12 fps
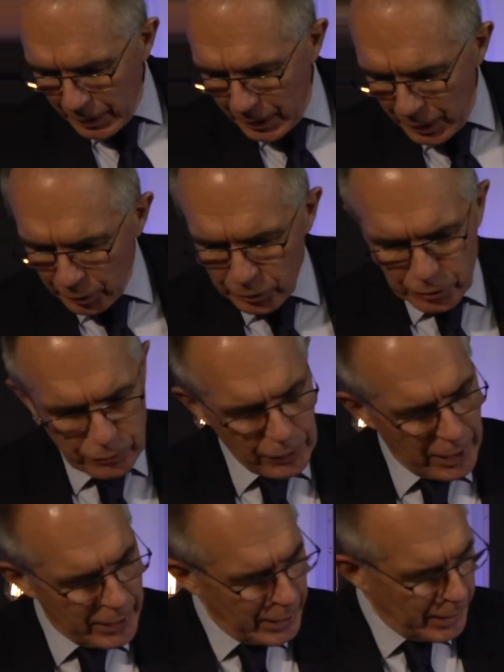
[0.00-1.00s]

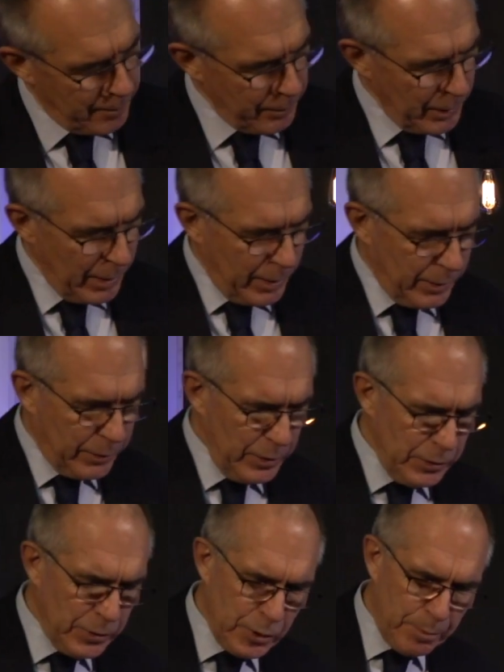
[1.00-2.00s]
illustrate here,
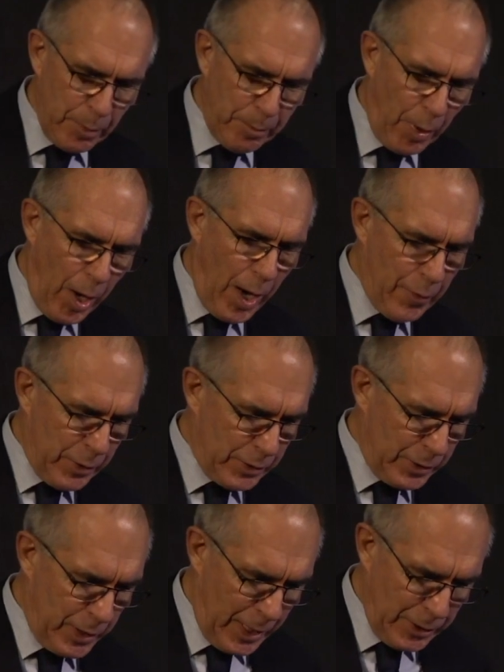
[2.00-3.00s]
this is papyrus.
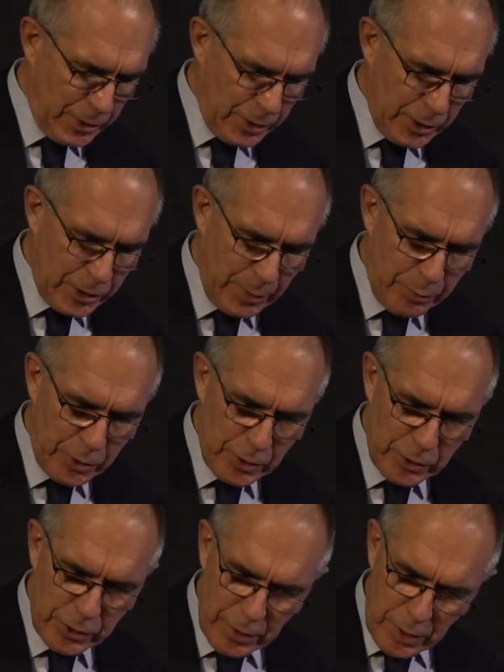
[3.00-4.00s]
The ancient
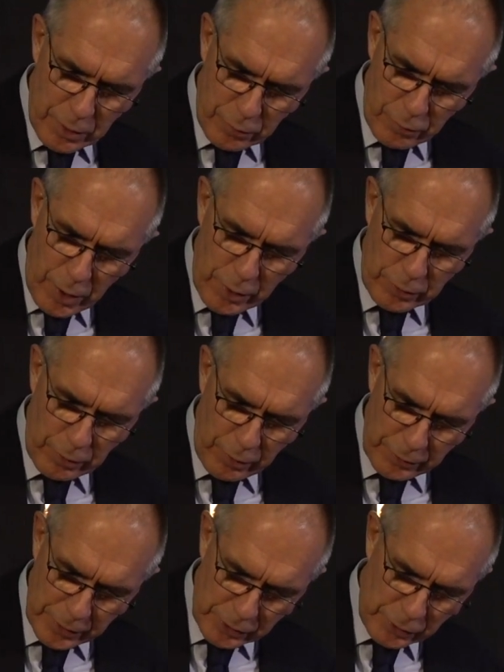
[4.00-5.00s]
Egyptians wrote
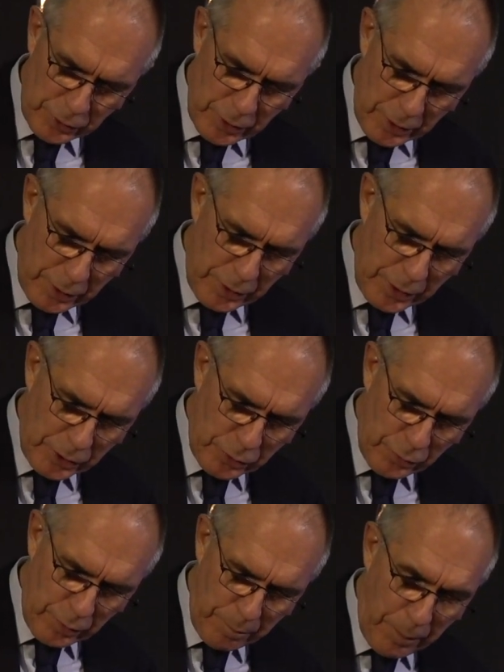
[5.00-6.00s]
on this
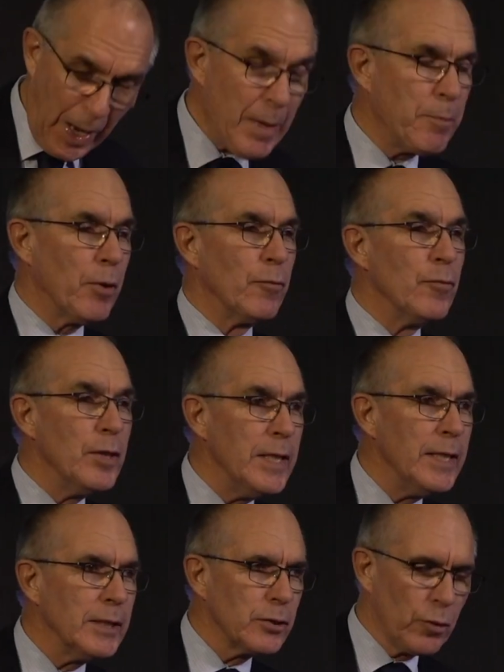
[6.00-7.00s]
sort of paper
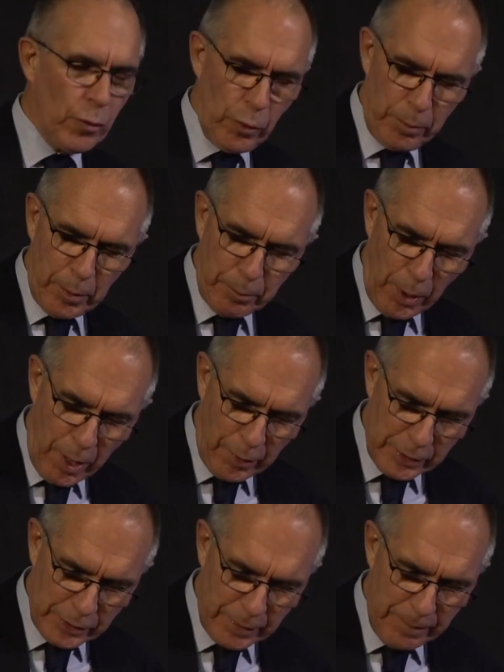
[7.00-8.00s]
reed. It's called
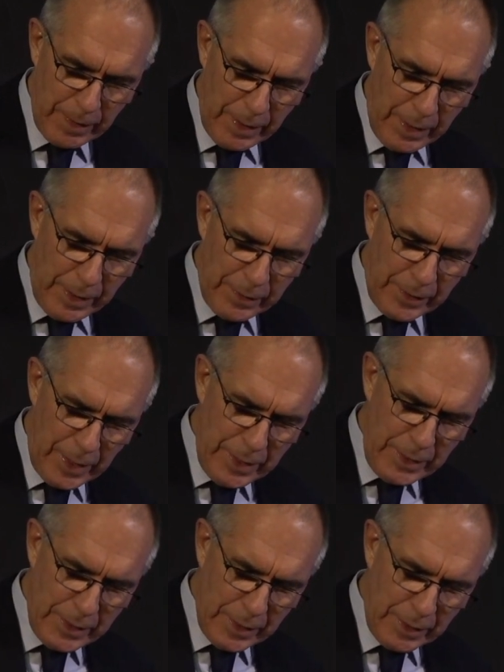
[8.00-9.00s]
papyrus, and
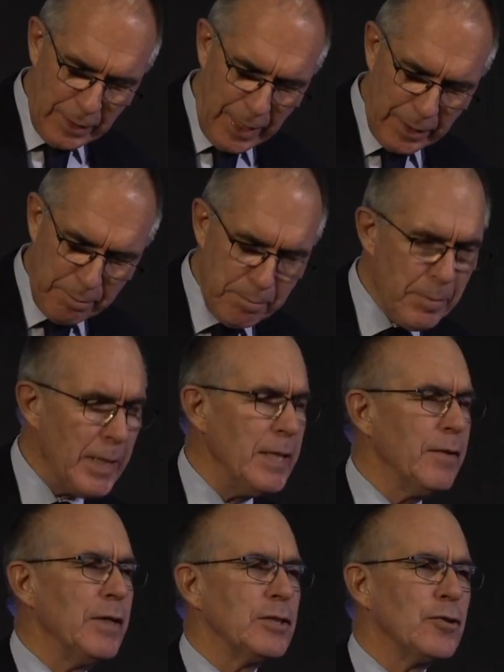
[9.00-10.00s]
they had many
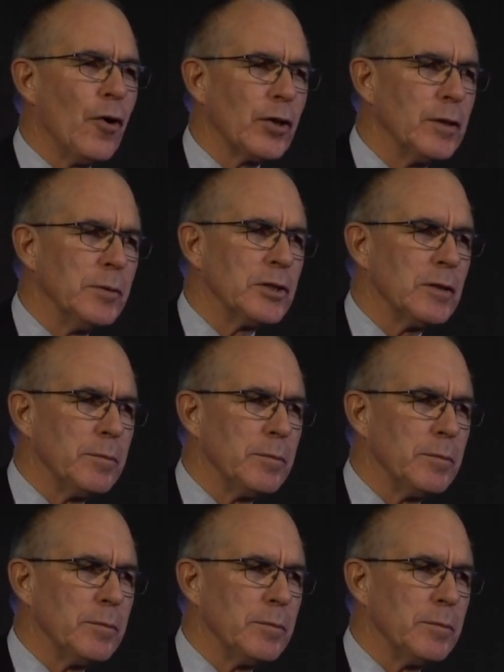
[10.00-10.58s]
of these documents have